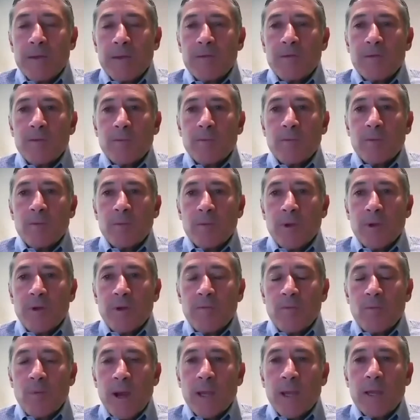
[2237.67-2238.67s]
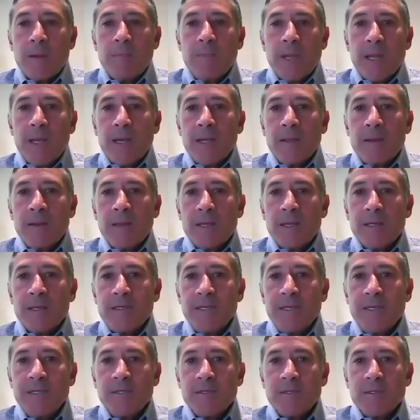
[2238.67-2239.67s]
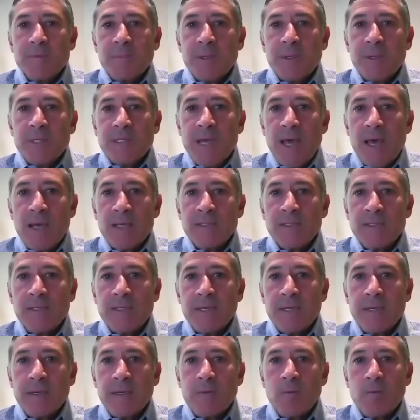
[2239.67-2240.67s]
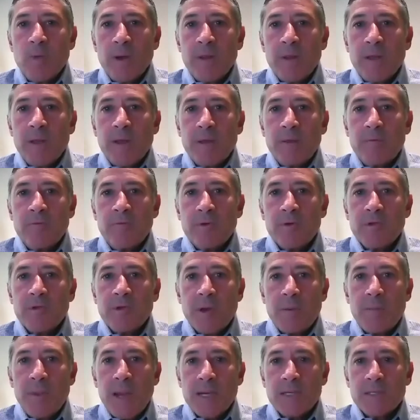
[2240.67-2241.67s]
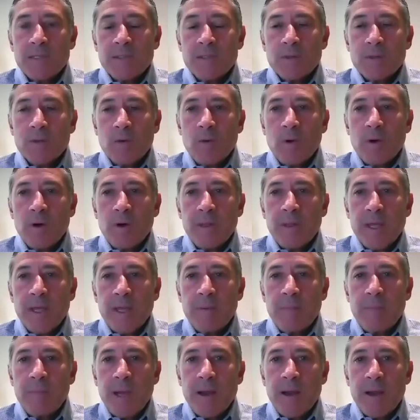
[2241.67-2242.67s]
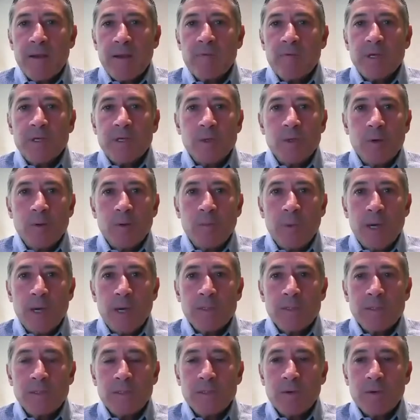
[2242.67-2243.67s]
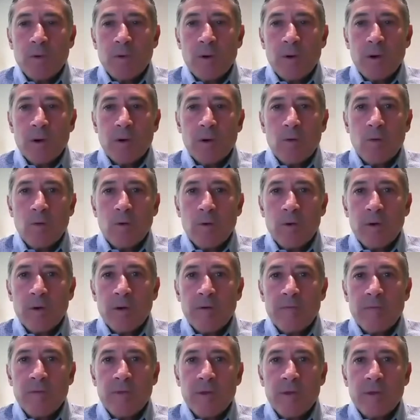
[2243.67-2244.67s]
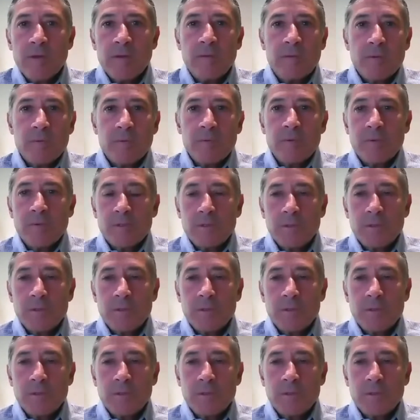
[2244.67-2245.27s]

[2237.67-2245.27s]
is recommending that teachers be tested when they first come back to school, and then about every 2 months, or a quarter of the